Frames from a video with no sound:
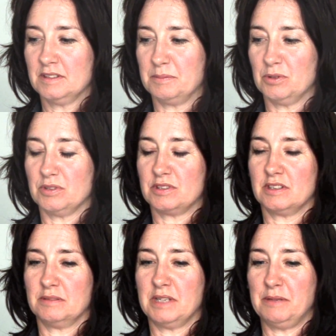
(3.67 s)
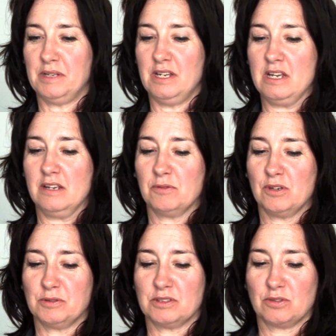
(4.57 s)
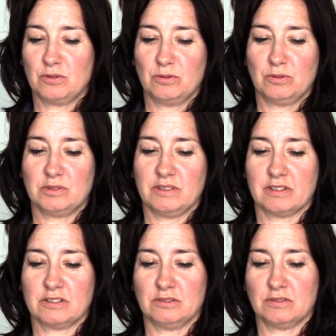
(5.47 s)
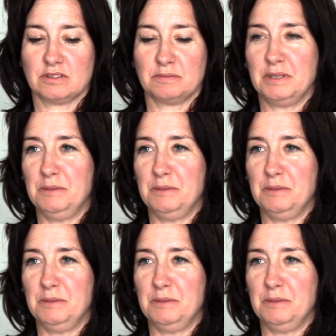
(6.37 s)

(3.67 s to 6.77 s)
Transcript: to put maybe what I would call difficult